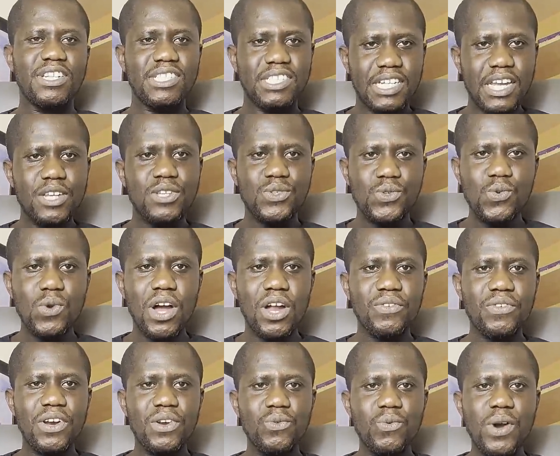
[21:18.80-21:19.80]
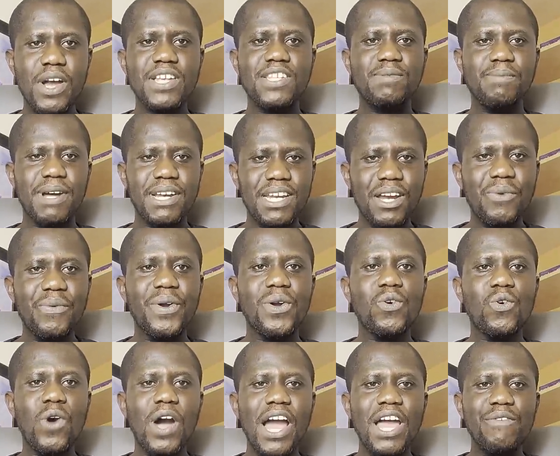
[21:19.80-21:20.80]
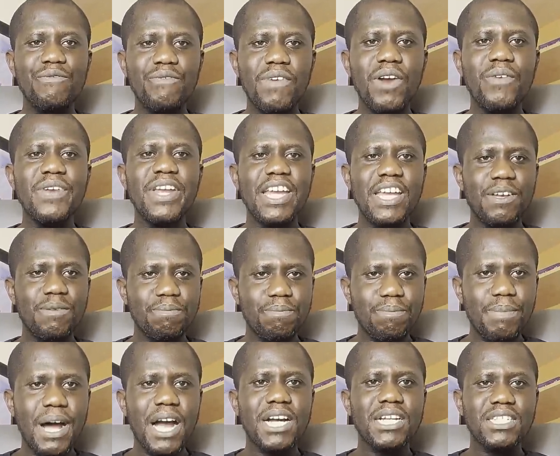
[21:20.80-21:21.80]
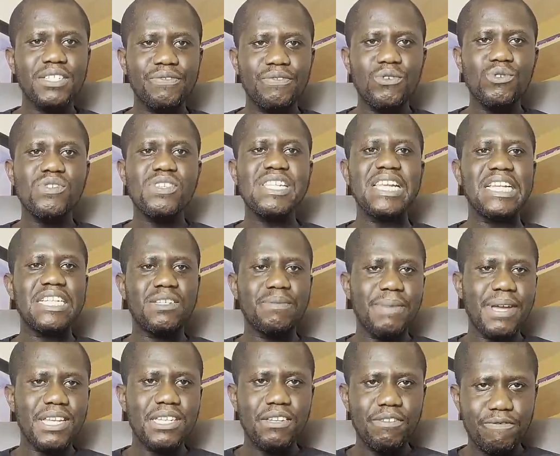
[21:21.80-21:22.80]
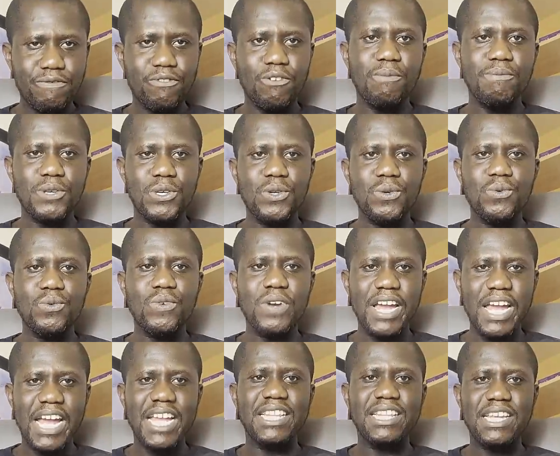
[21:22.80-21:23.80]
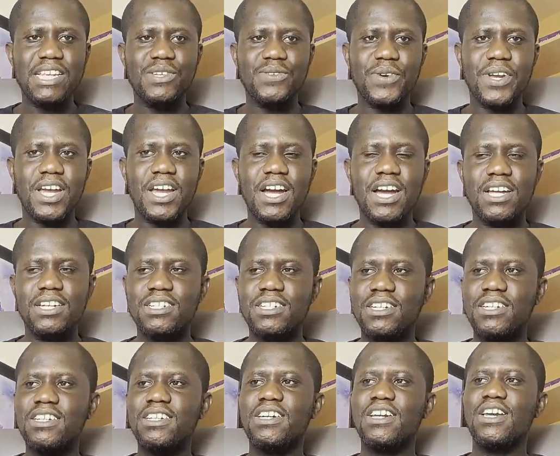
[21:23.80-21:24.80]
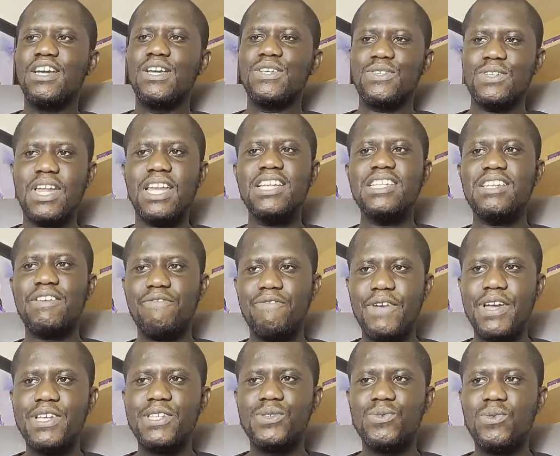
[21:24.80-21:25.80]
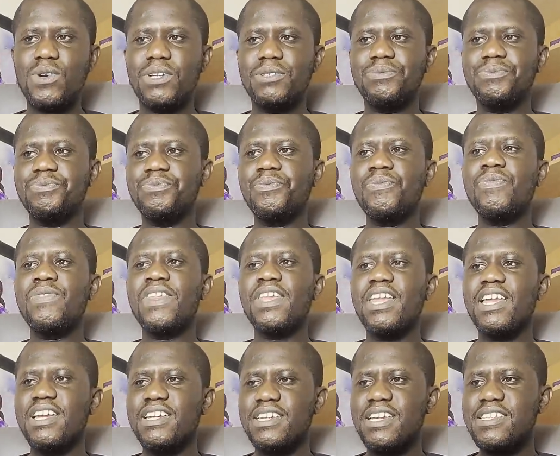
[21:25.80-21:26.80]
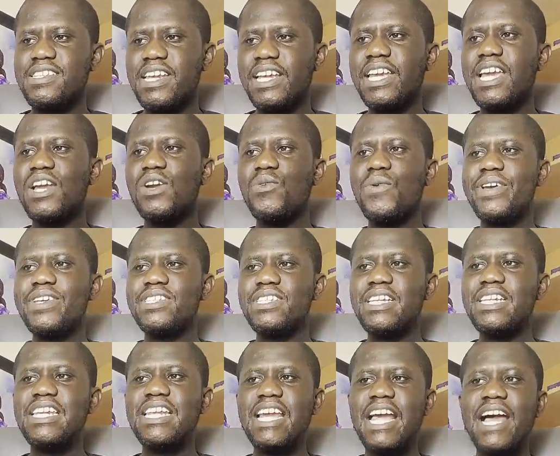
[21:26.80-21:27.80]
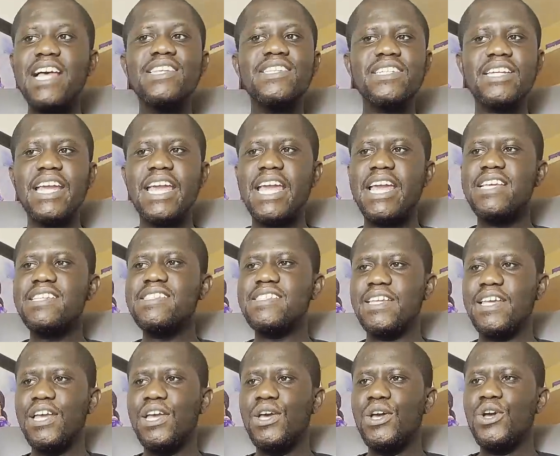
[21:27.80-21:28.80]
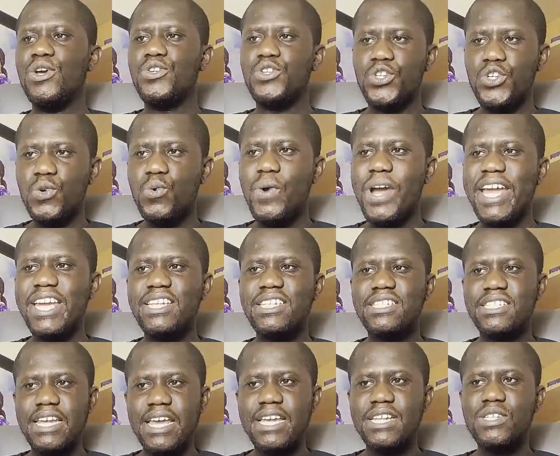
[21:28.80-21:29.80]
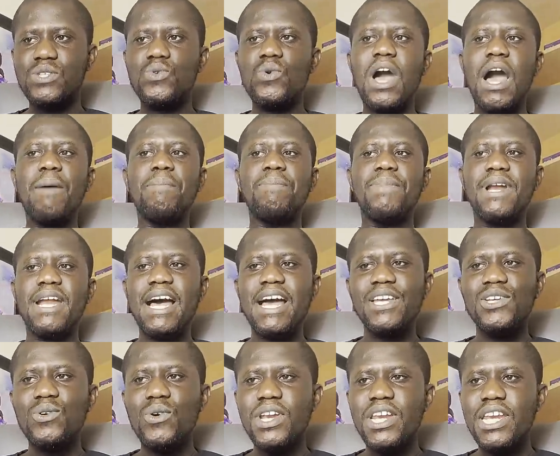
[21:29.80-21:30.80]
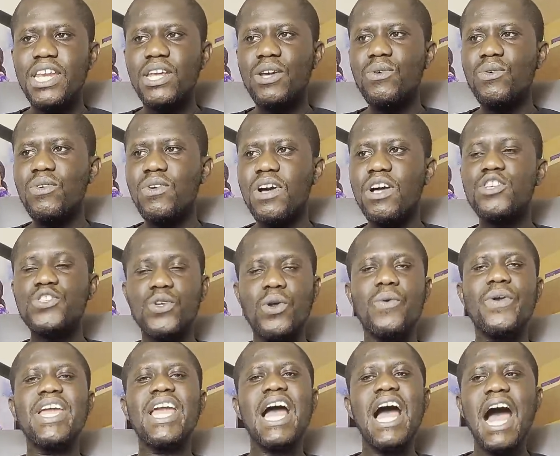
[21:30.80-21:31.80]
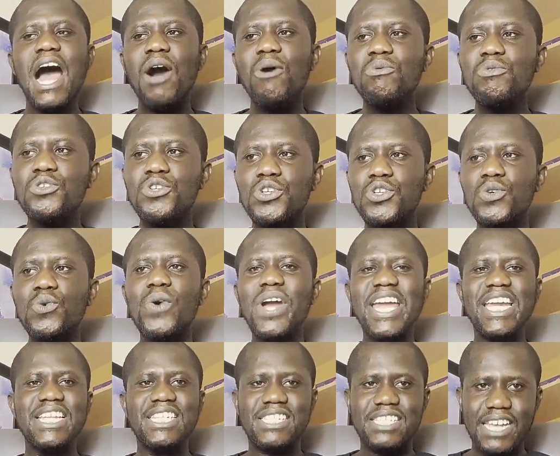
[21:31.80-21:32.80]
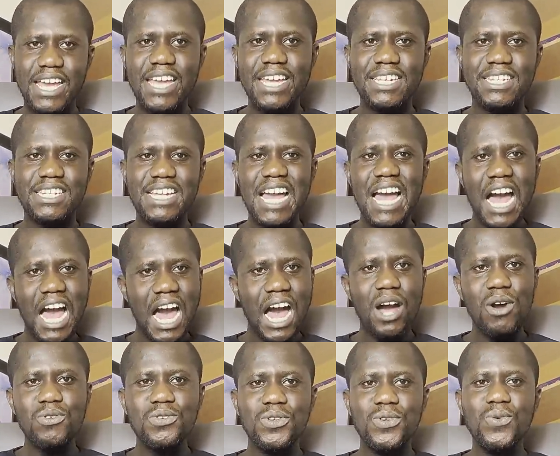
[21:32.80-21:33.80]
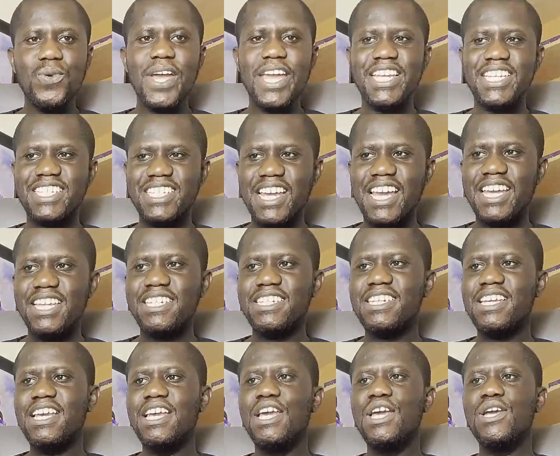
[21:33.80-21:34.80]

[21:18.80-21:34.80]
Just 200 words, but they require very impactful statement from you in this regard. So that is the first one. The second question they ask is, do you intend to apply your new, sorry, how do you intend, how do you intend